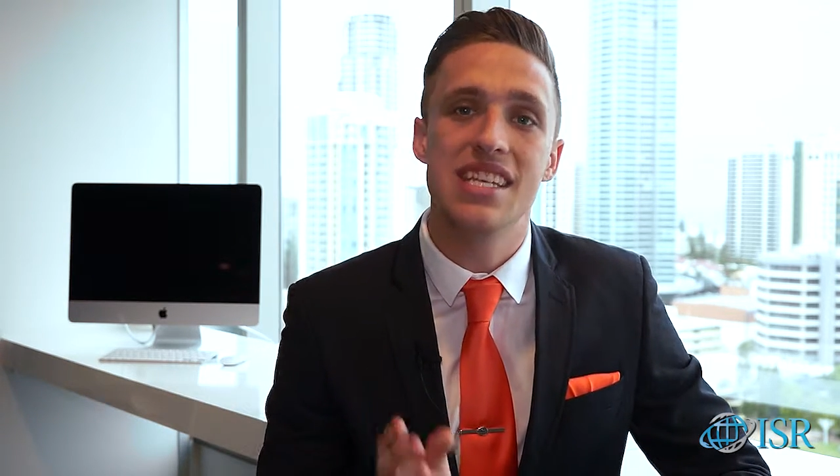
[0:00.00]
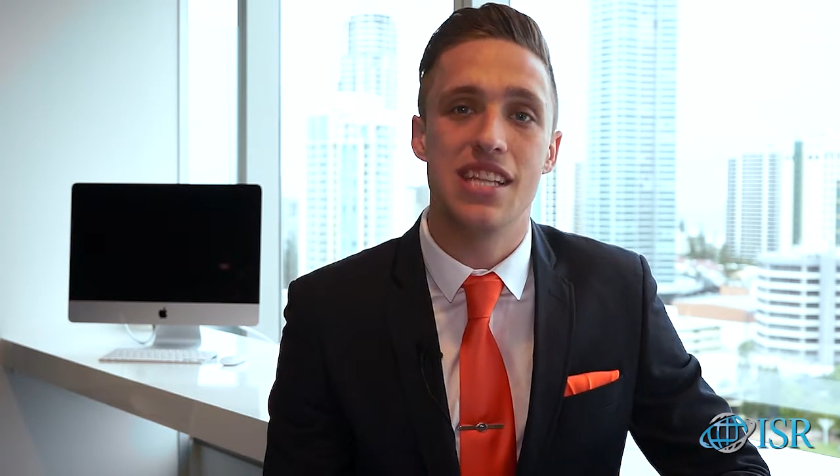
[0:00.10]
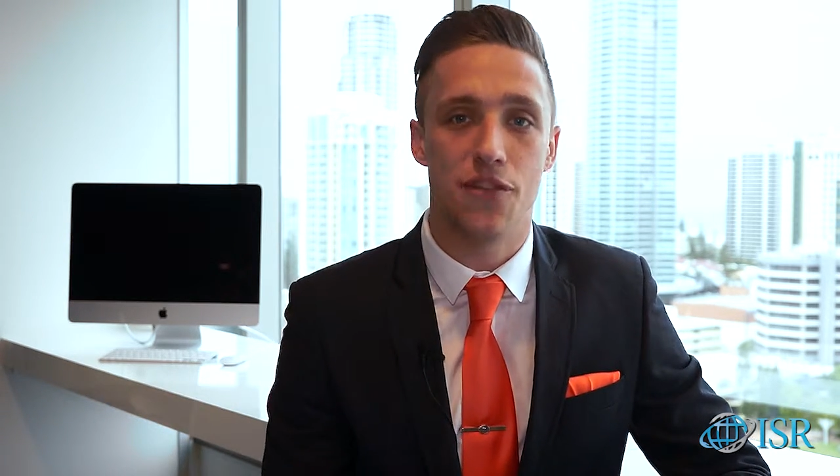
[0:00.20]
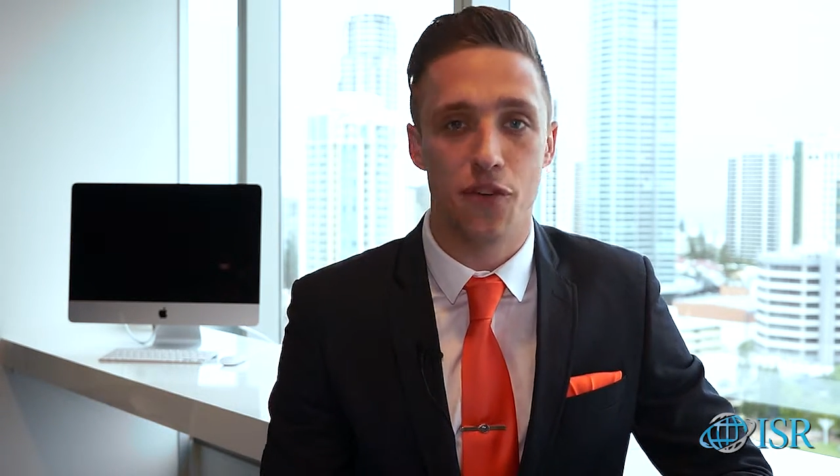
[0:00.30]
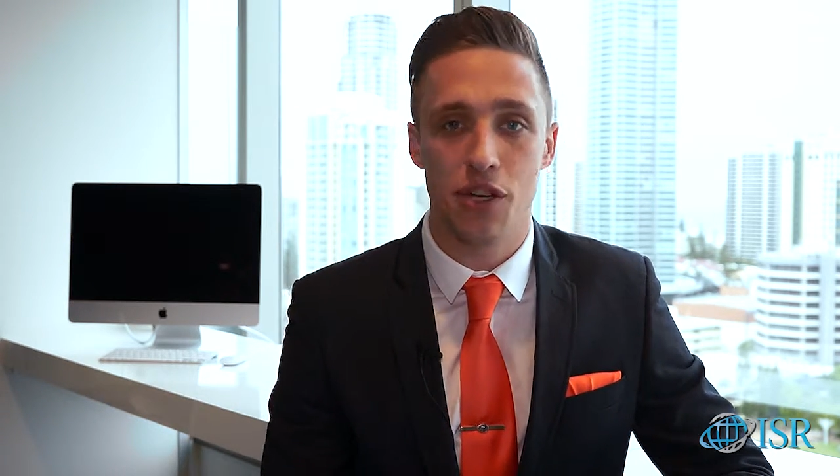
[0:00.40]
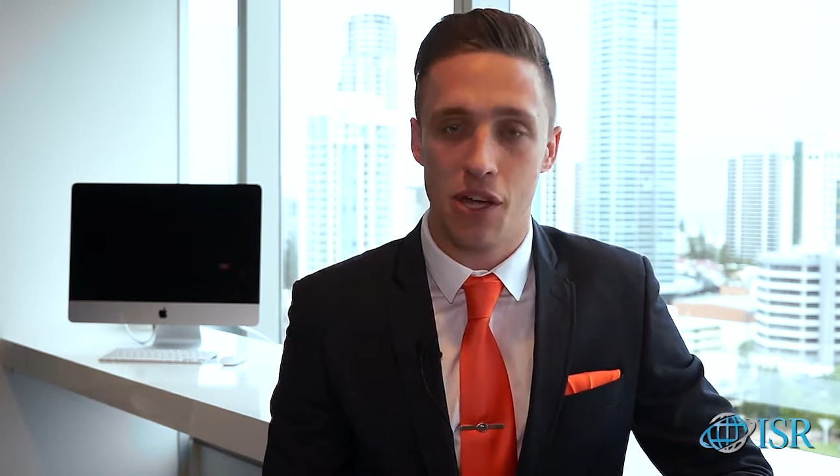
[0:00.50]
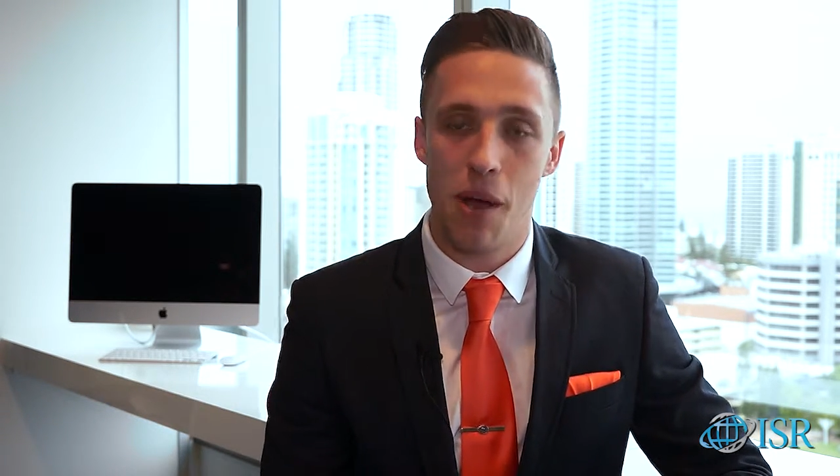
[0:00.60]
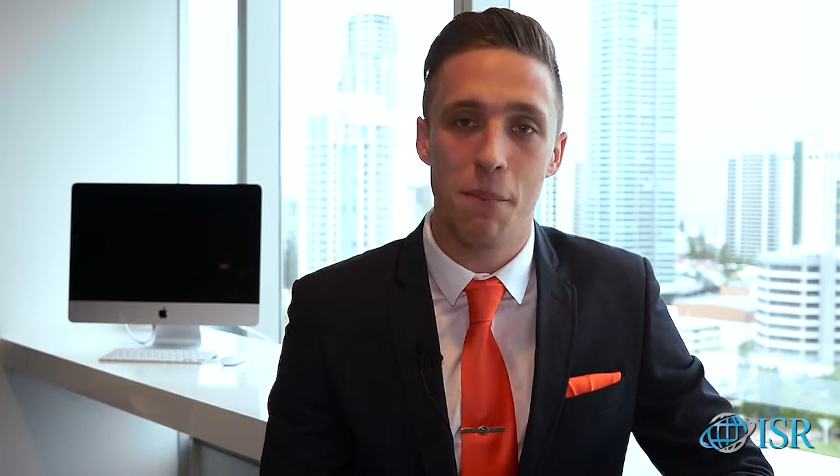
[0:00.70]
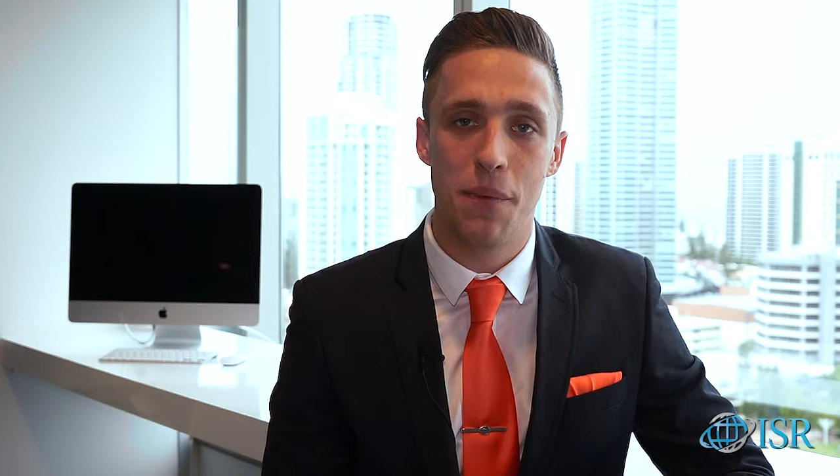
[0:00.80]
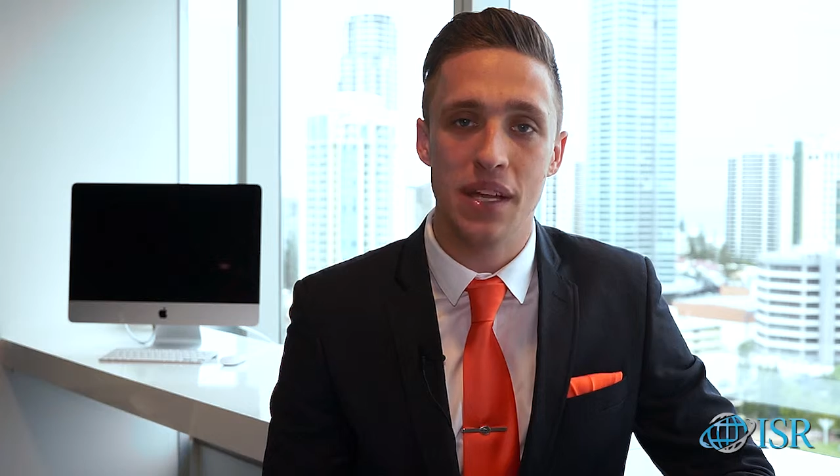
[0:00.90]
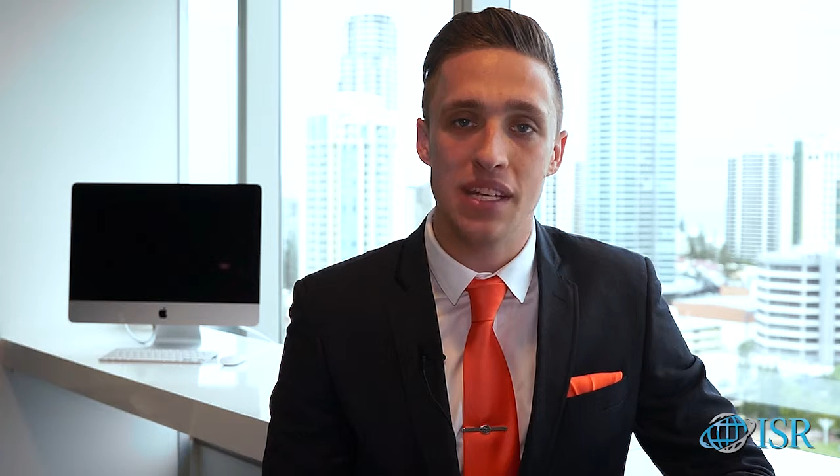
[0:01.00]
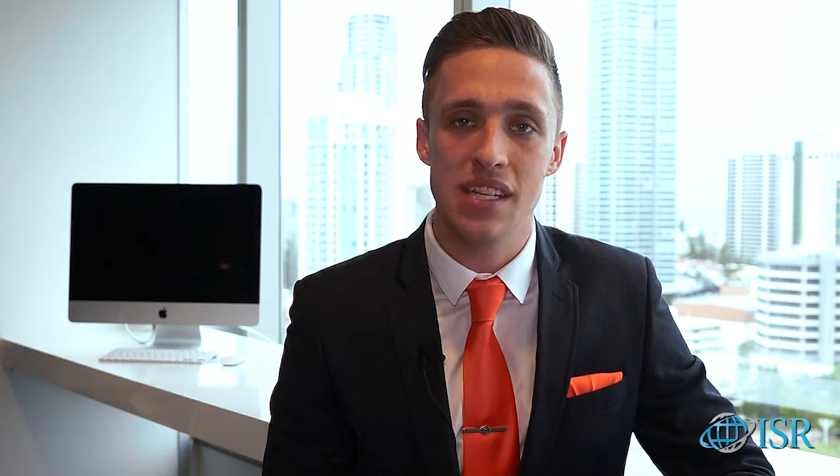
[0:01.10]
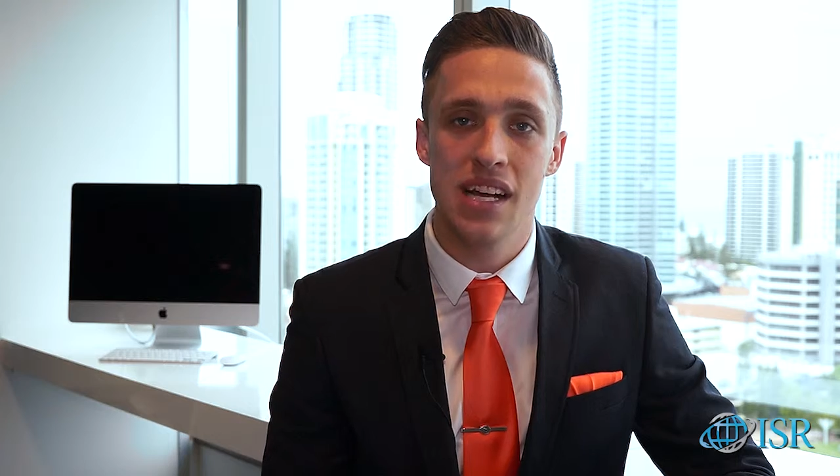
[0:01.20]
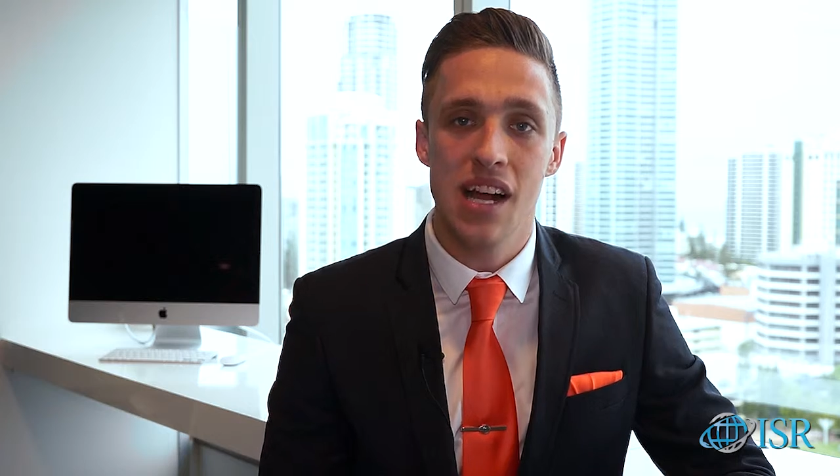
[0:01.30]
different companies.